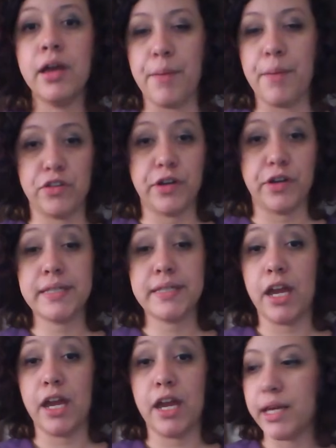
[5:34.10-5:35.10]
As long as it's
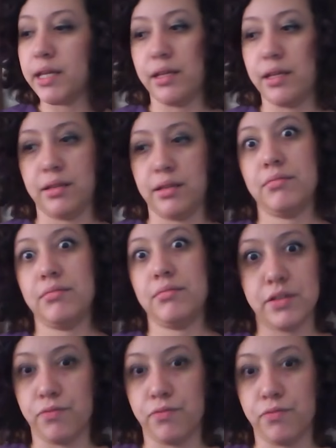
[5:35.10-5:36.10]
airtight, it
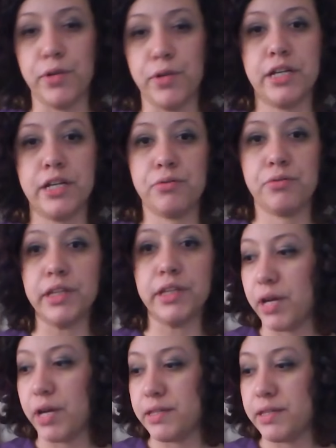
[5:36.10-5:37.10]
has a really
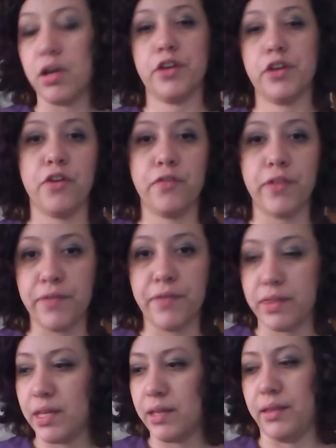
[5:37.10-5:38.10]
crazy long shelf life.
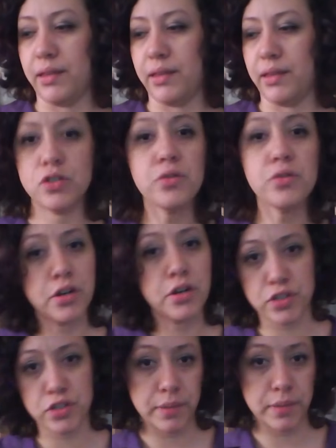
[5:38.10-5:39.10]
I think of like 2 years
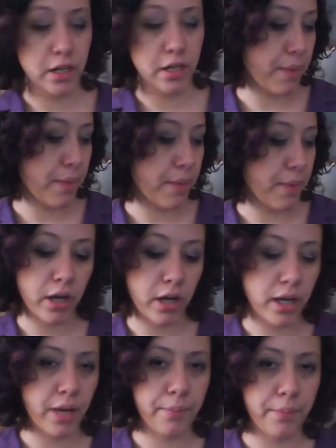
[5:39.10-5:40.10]
or something else. I might be wrong
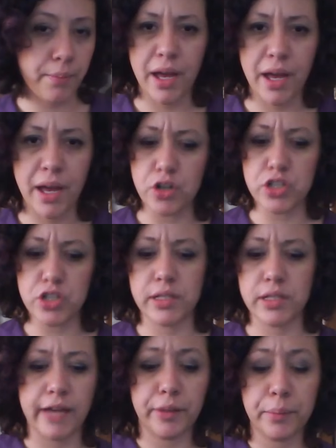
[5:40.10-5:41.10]
how many years
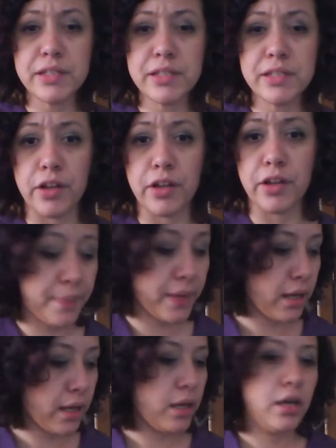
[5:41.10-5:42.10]
exactly, but it's a long time.
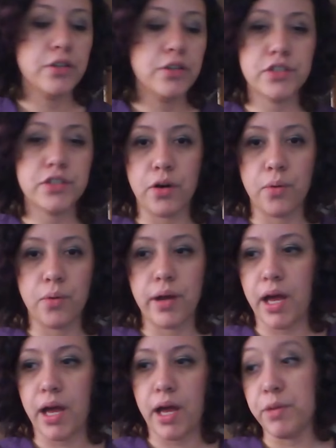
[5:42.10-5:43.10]
So,
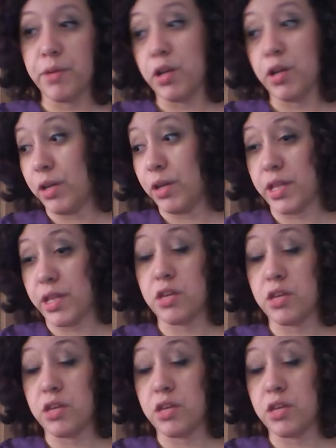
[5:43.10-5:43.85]
you know, make sure that